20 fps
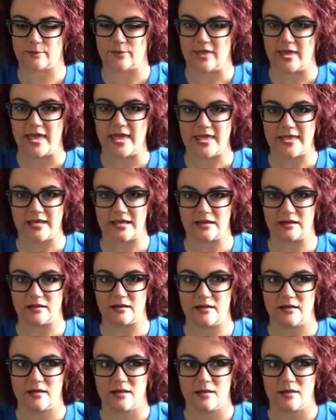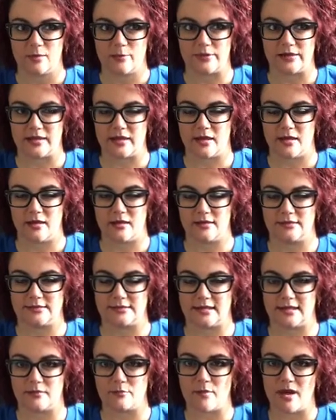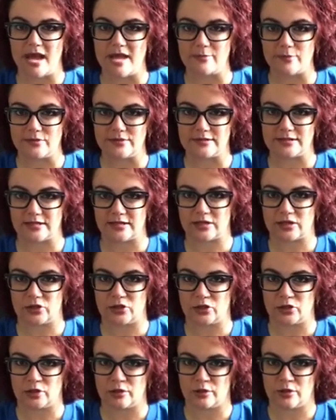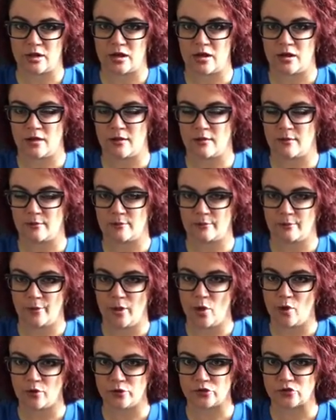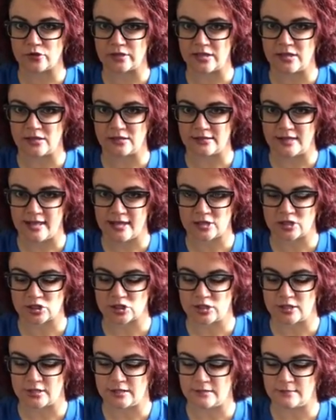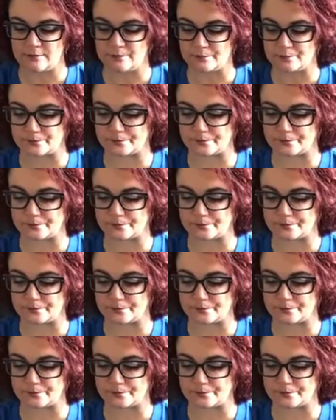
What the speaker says: a pain because in my particular poetry collection,